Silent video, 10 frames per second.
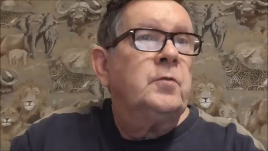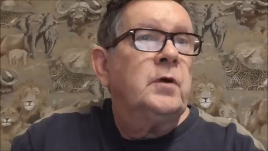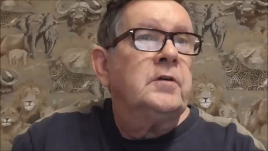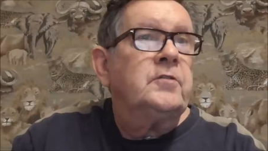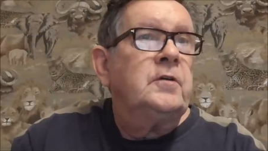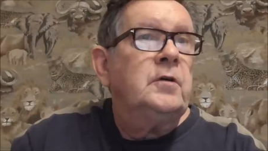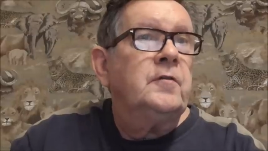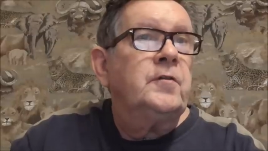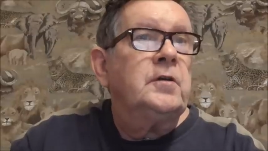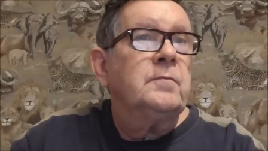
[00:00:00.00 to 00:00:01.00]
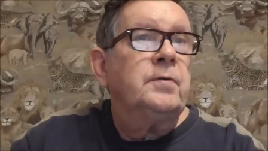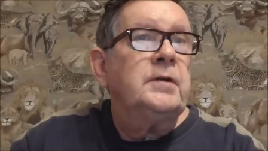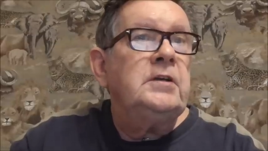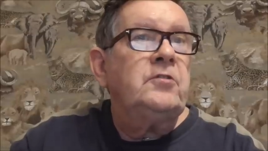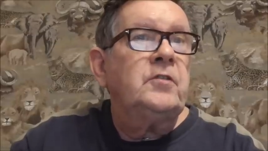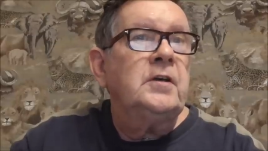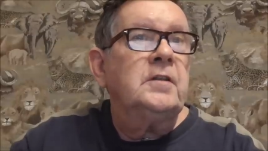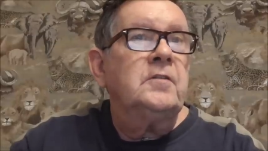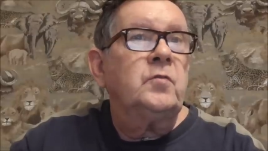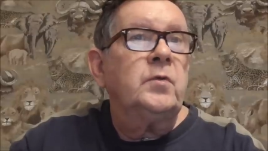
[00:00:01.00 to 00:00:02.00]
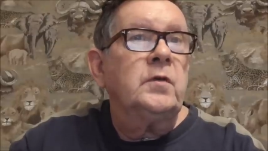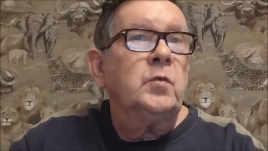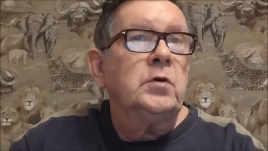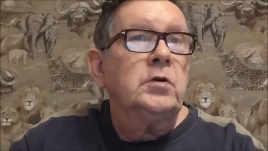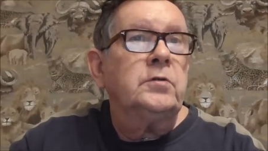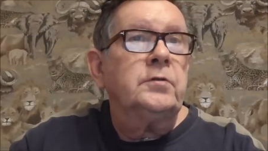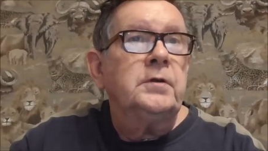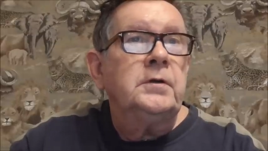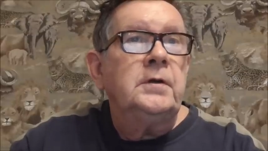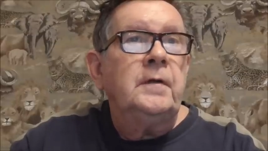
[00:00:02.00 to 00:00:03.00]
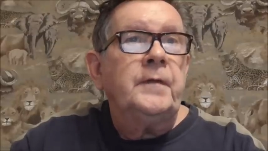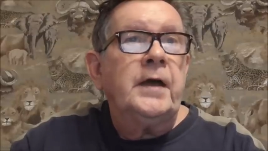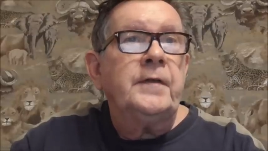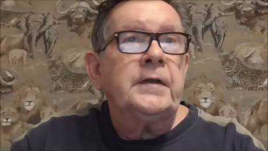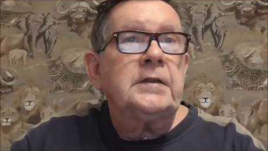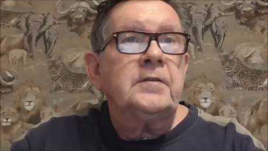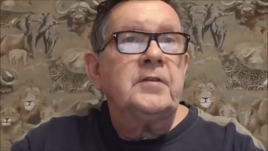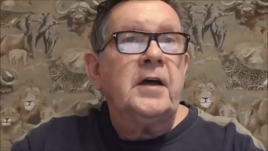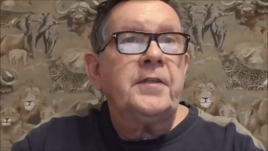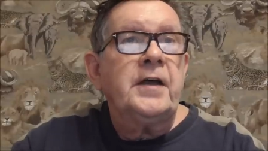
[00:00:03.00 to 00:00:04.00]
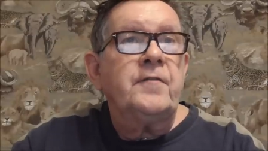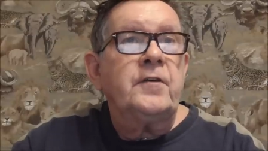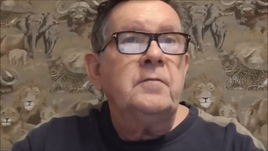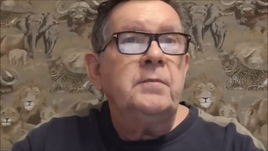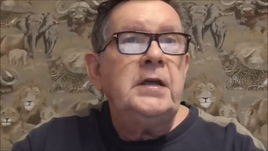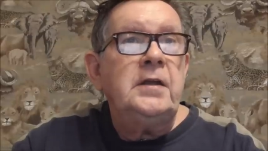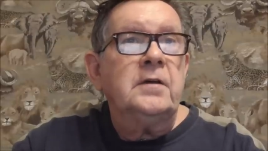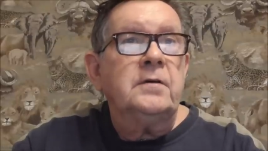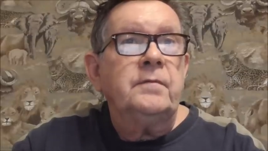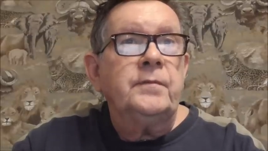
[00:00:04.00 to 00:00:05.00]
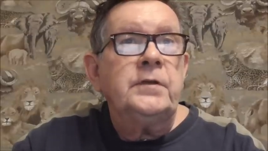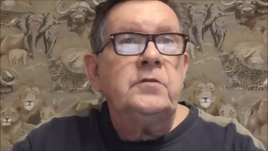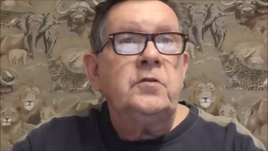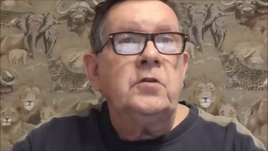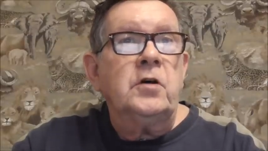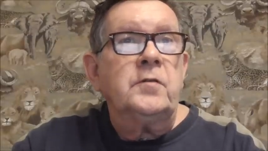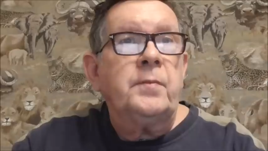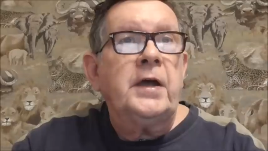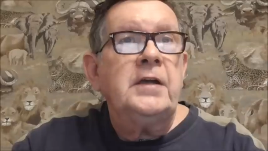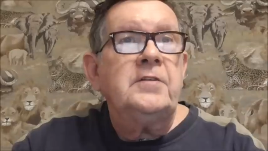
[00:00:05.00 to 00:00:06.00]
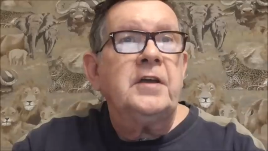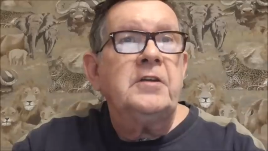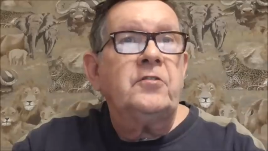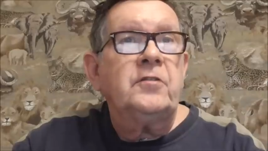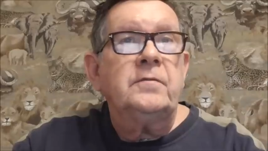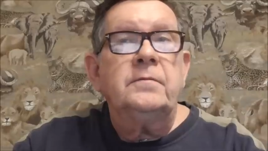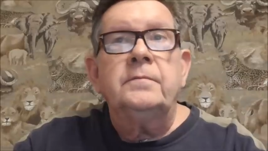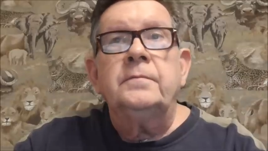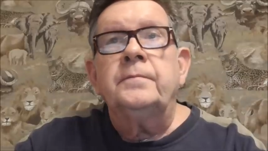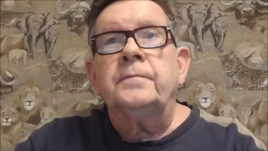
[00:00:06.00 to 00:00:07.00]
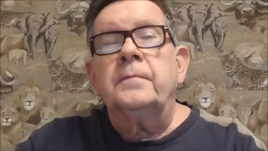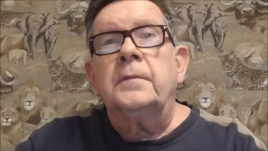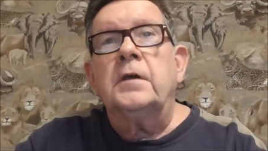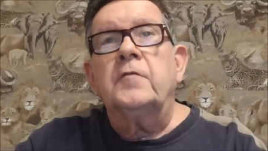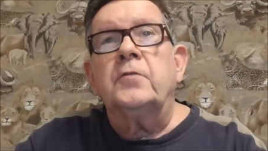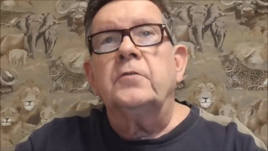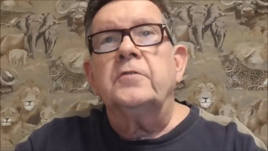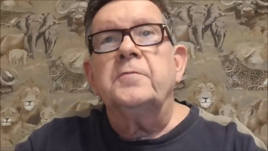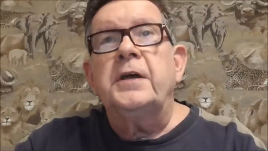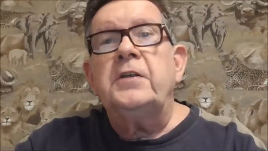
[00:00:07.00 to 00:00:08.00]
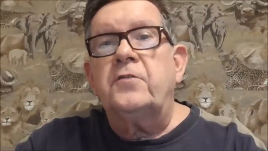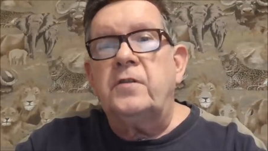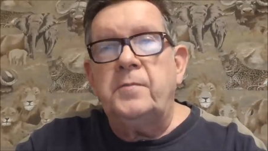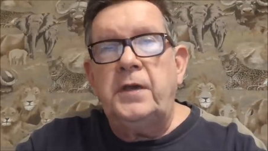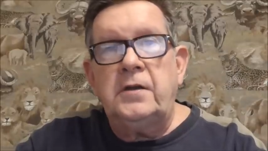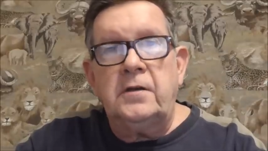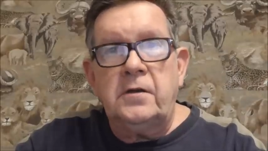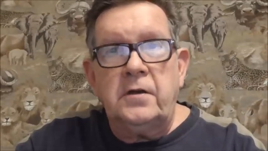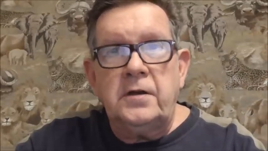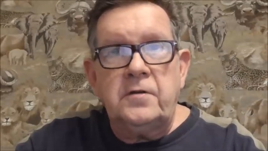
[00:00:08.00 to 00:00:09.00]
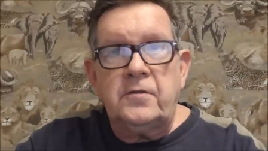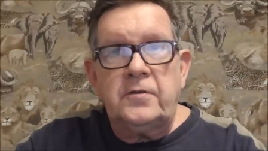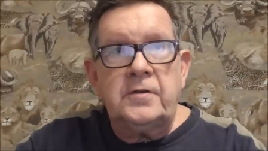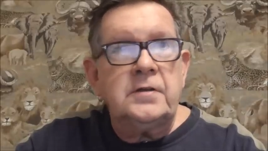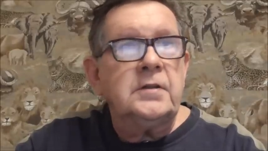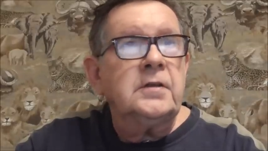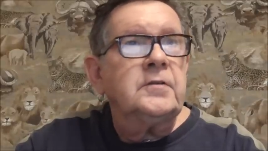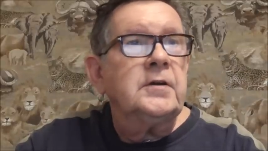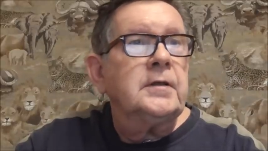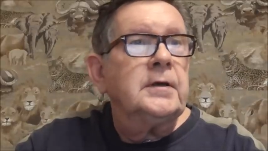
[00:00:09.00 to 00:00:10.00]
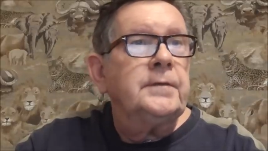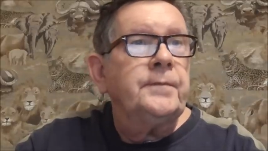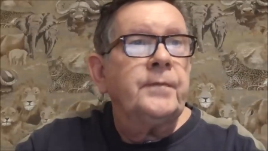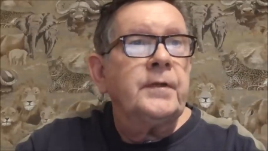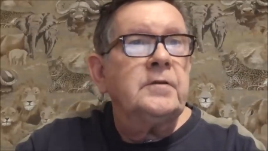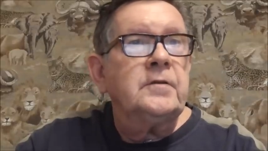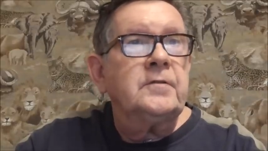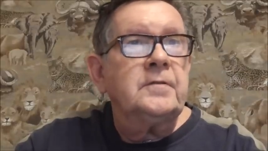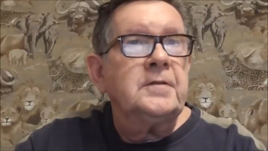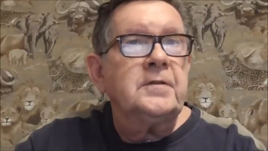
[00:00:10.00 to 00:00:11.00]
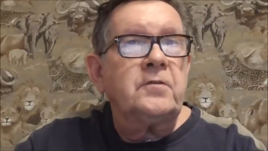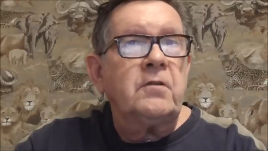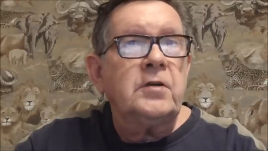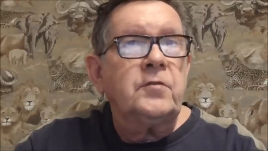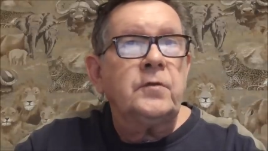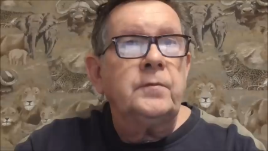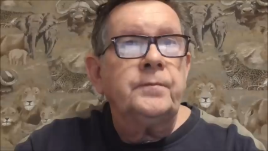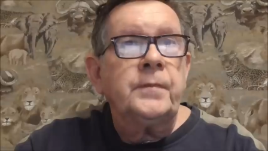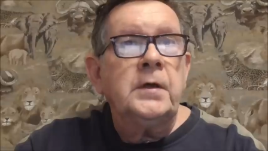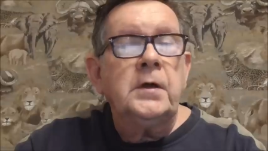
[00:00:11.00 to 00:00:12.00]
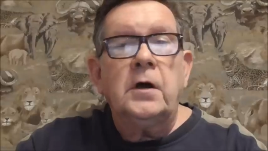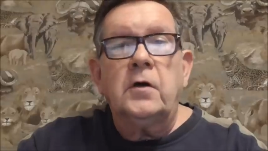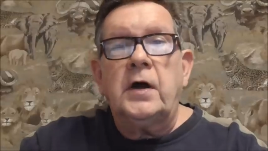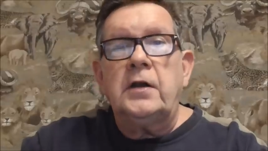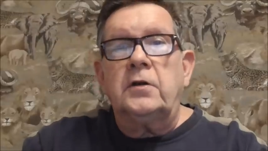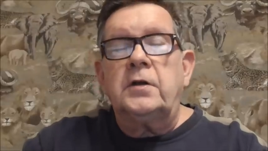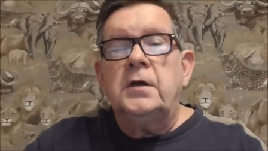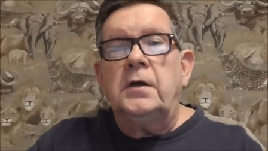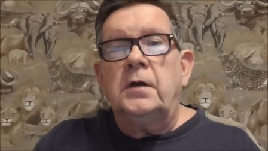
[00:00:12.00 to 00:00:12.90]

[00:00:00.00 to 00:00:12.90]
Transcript: to ask you if you can please share this with the world and that the South African media do not pay attention. Of course, the mainstream media are not interested in this, are they? They're just disgraceful. All right, look,